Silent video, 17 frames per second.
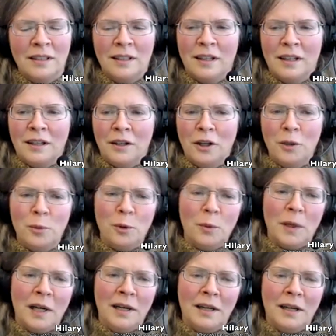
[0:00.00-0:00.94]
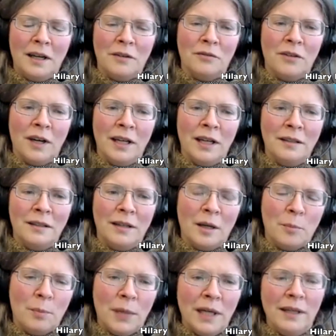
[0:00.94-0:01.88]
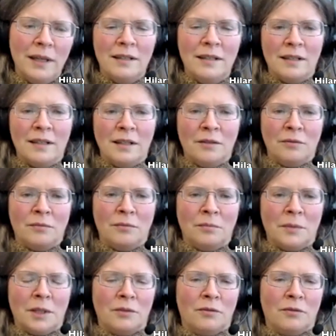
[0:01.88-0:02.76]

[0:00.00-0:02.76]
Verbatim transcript: a noble one abides in